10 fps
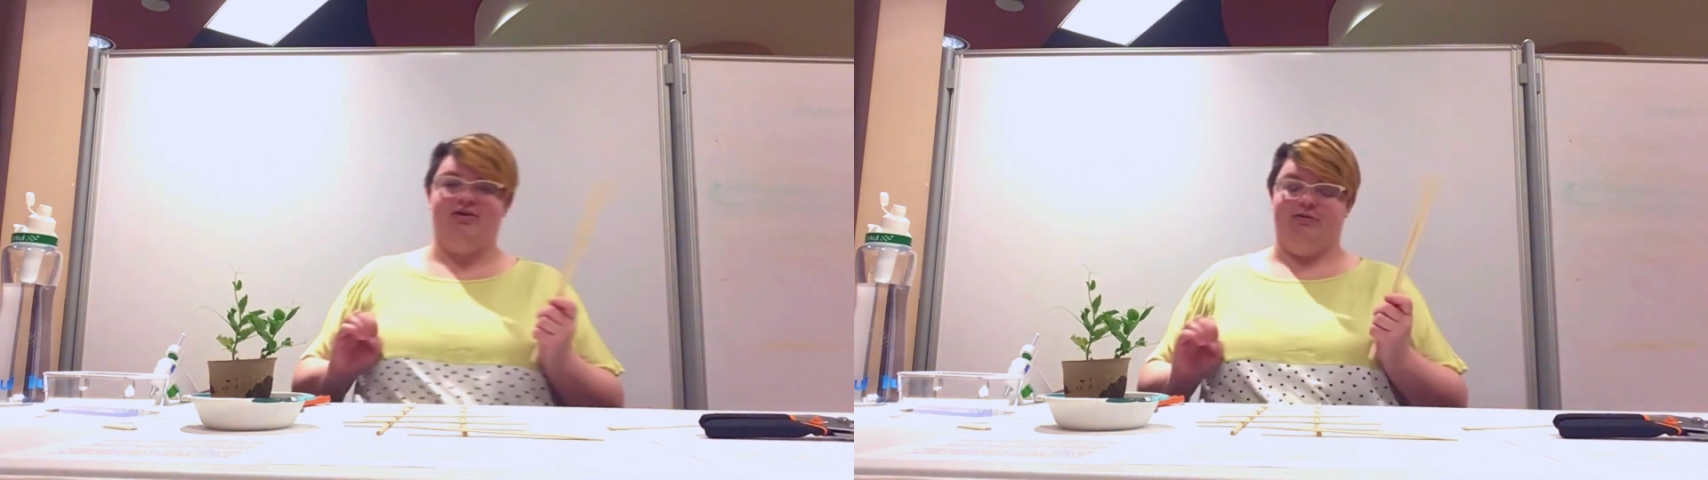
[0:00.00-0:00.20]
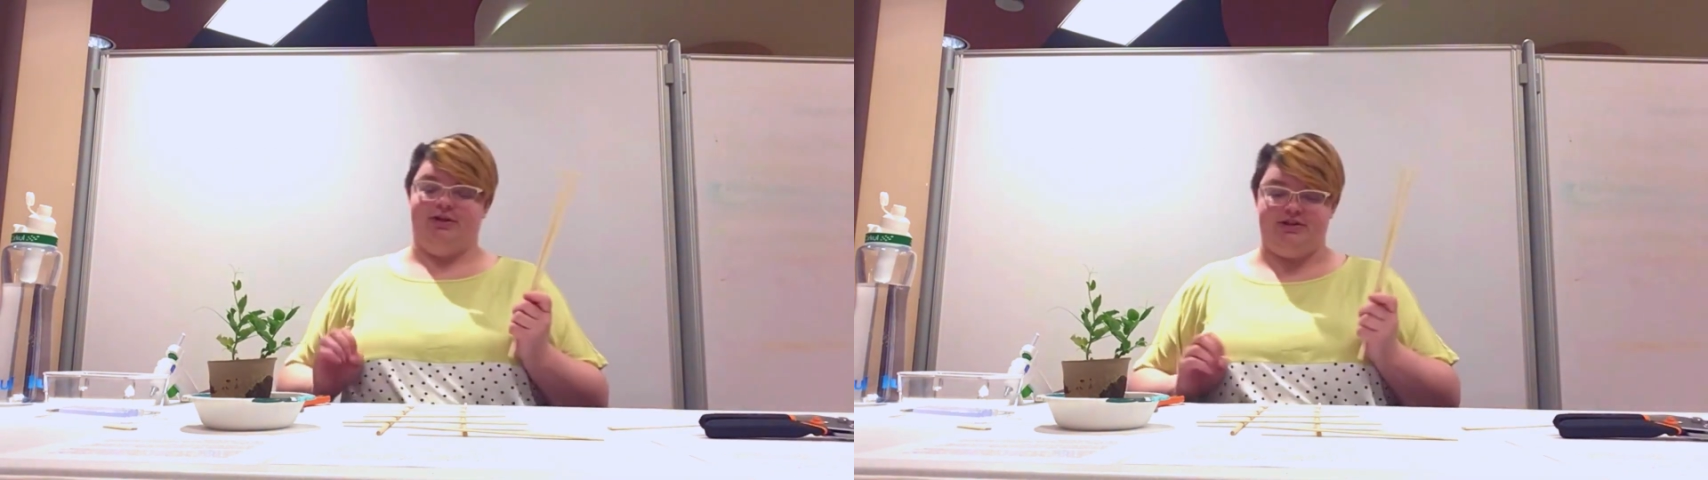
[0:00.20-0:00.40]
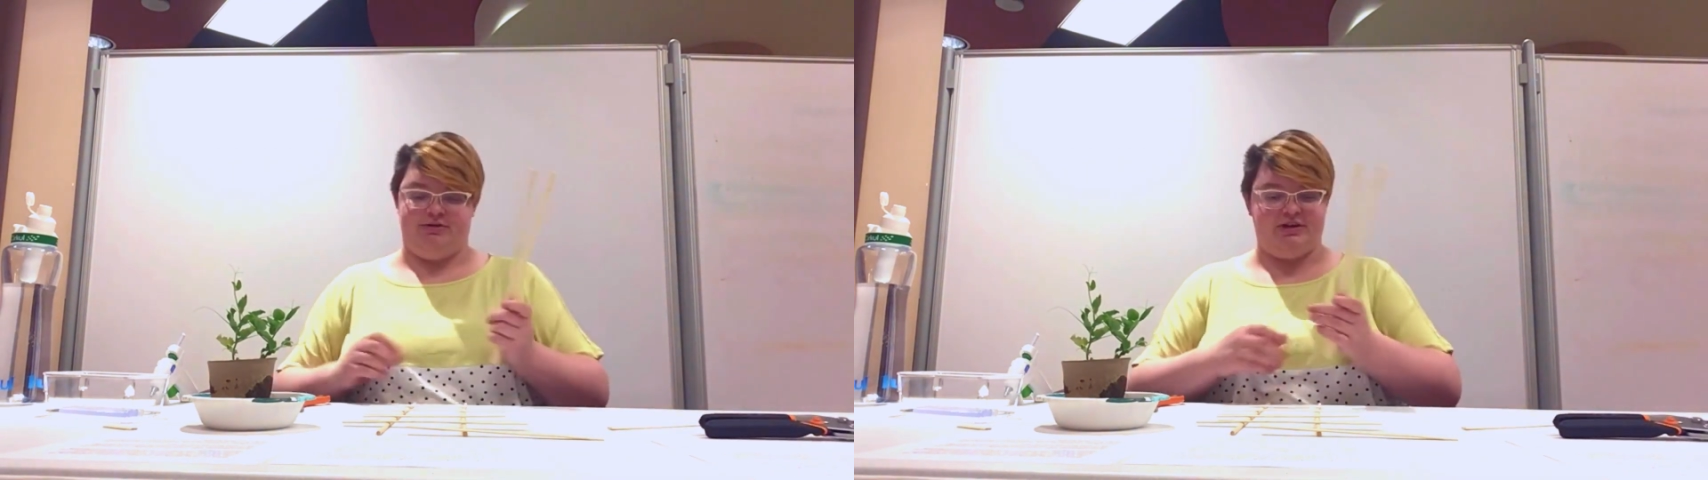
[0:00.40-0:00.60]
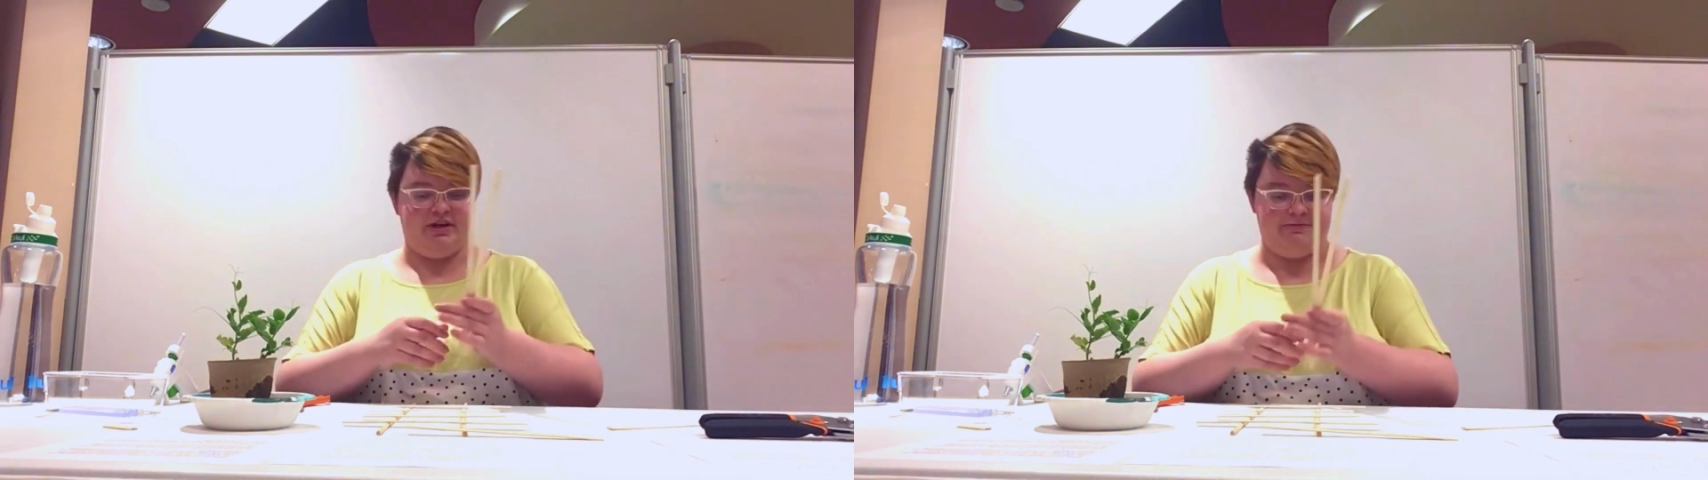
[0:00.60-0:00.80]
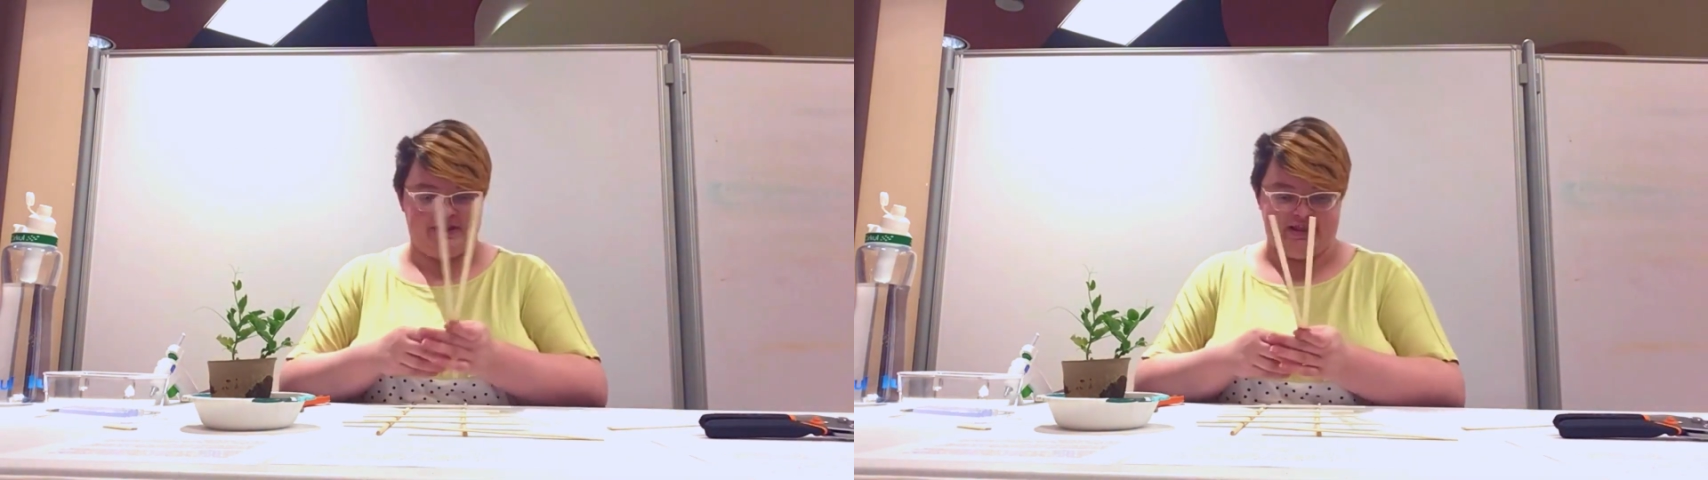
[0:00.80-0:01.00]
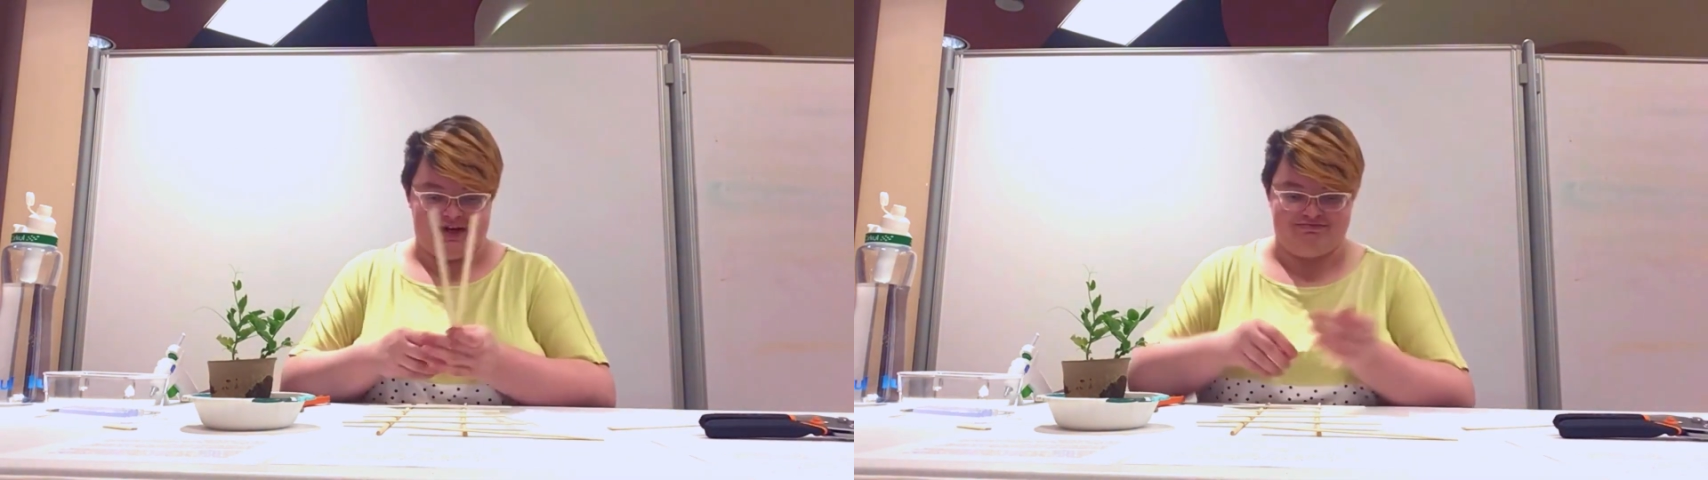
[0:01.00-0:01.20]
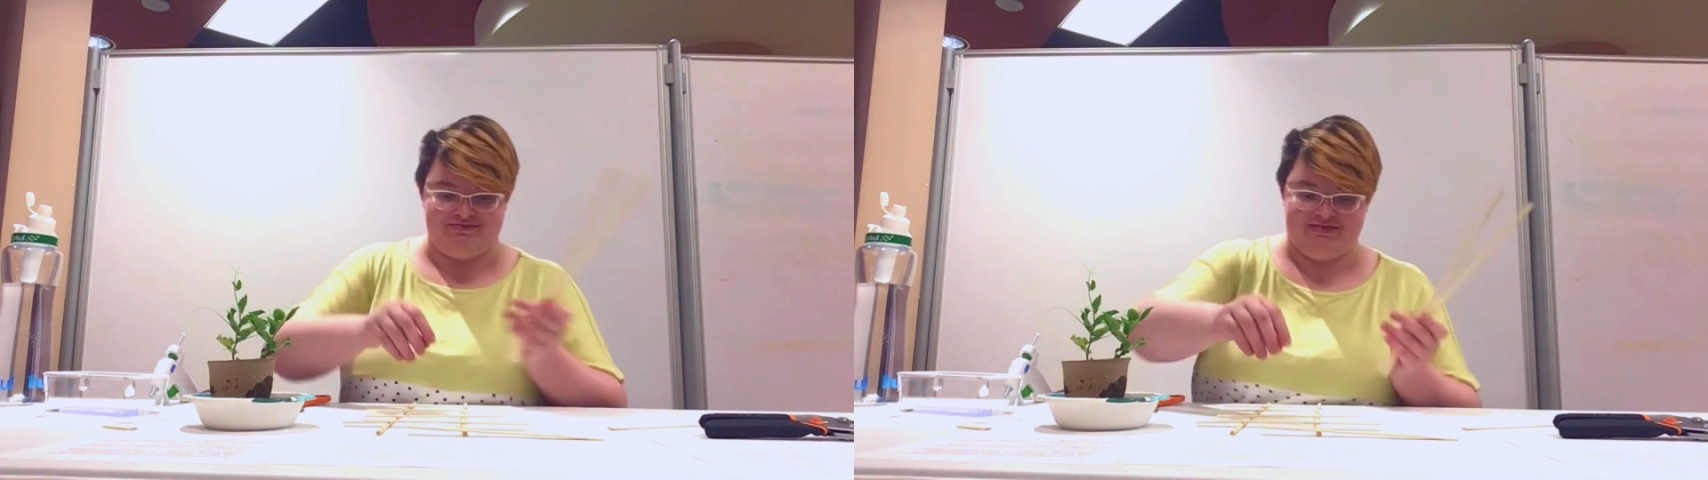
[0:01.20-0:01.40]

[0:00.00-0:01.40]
once you are done with them.